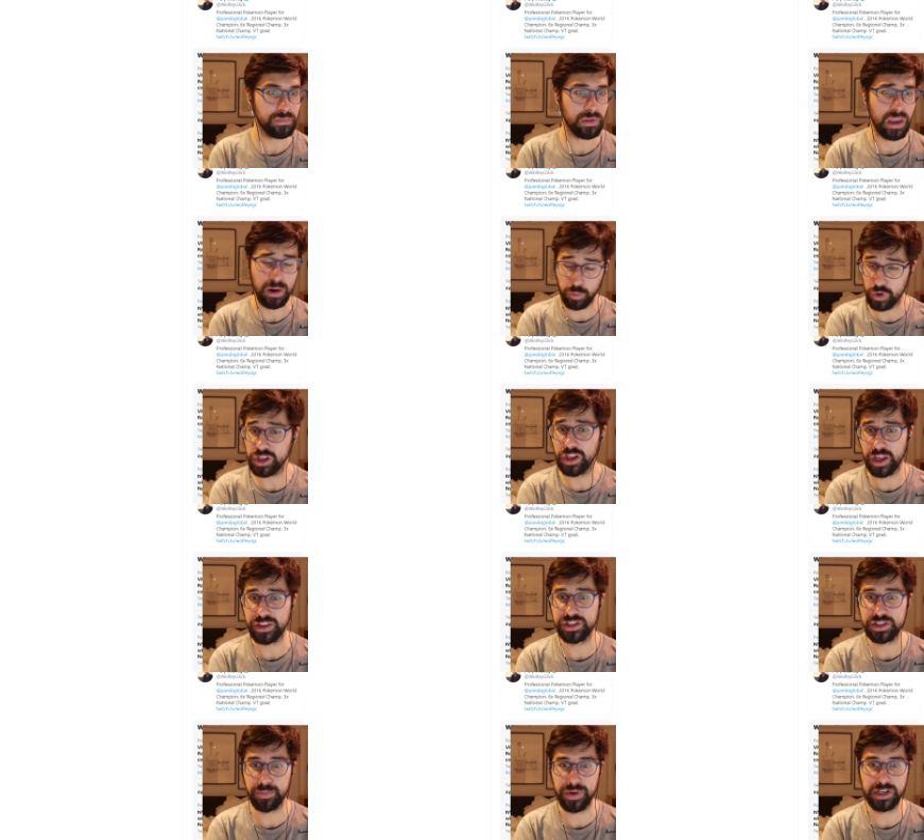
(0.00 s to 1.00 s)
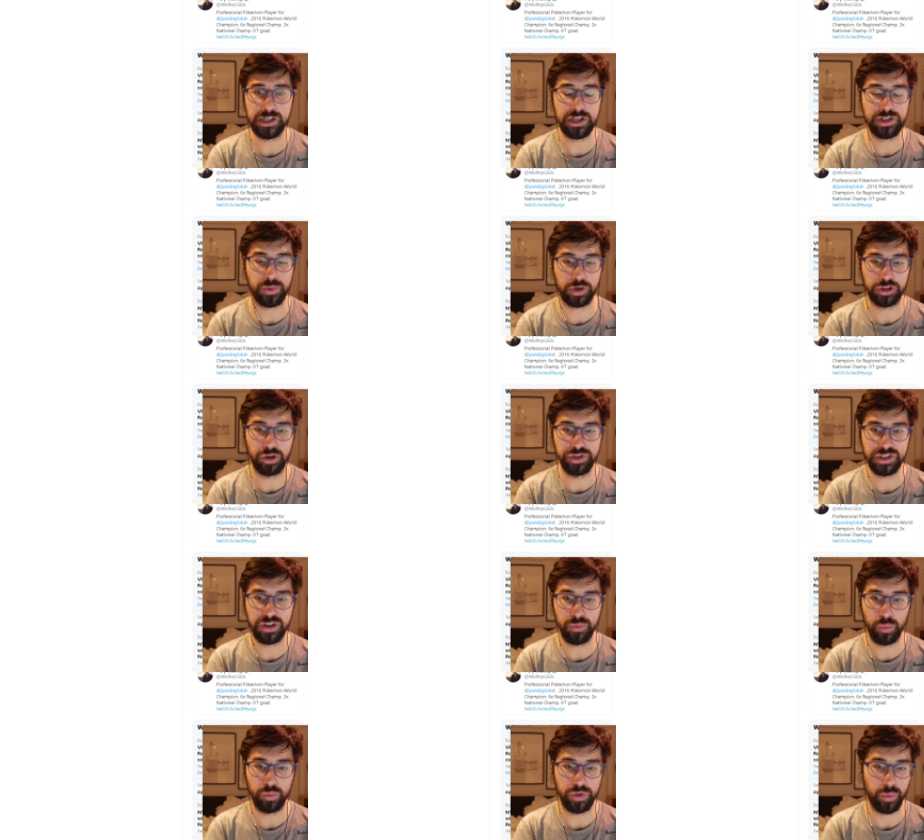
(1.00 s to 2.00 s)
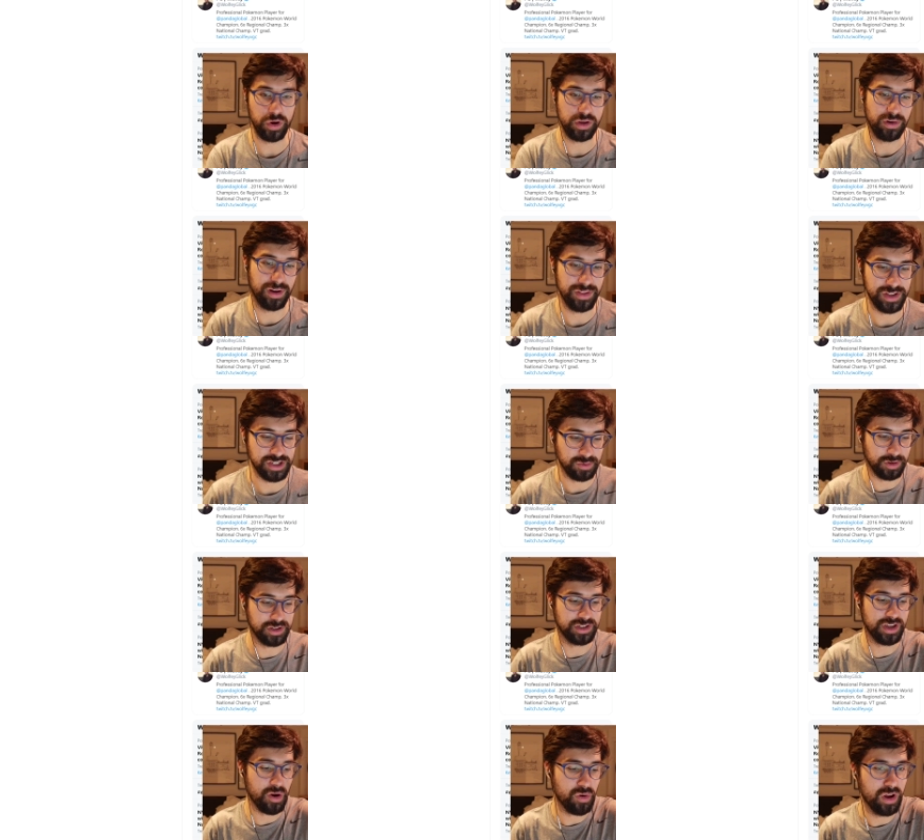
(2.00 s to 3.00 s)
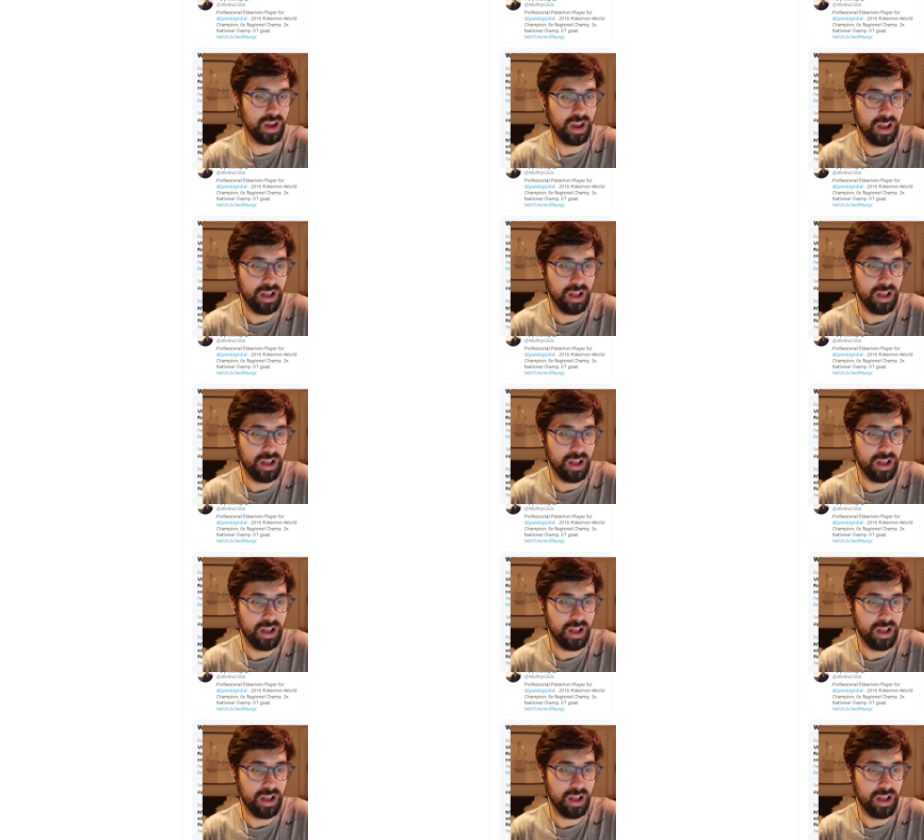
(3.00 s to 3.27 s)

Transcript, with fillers: I really like this opinion. So we're closing the, the video on this one. So.